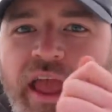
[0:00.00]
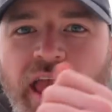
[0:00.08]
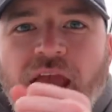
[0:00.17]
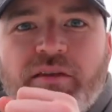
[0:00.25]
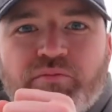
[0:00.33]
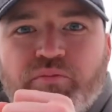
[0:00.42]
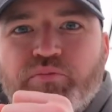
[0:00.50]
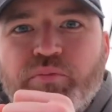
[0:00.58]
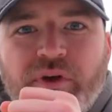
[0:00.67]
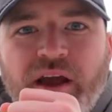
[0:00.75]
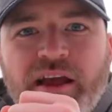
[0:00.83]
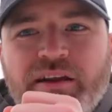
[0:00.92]

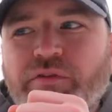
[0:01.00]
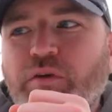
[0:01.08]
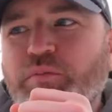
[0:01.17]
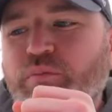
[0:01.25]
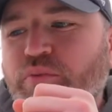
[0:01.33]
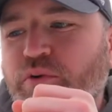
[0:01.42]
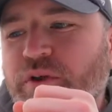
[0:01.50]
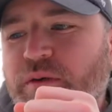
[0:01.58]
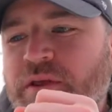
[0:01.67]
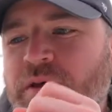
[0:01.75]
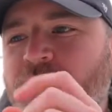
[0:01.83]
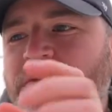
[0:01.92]
and kind of a
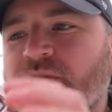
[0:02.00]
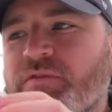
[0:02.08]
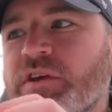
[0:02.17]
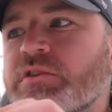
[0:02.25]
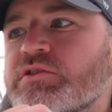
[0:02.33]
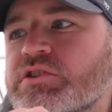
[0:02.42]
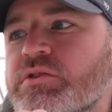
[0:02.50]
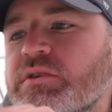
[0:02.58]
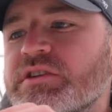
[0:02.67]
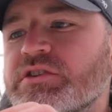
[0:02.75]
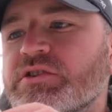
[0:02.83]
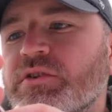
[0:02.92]
premium feel to
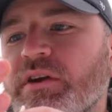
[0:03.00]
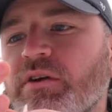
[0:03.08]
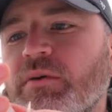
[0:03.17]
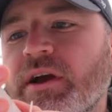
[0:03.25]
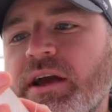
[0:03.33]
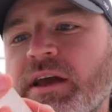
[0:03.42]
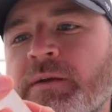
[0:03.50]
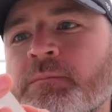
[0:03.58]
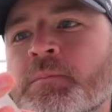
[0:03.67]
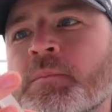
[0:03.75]
it straight away.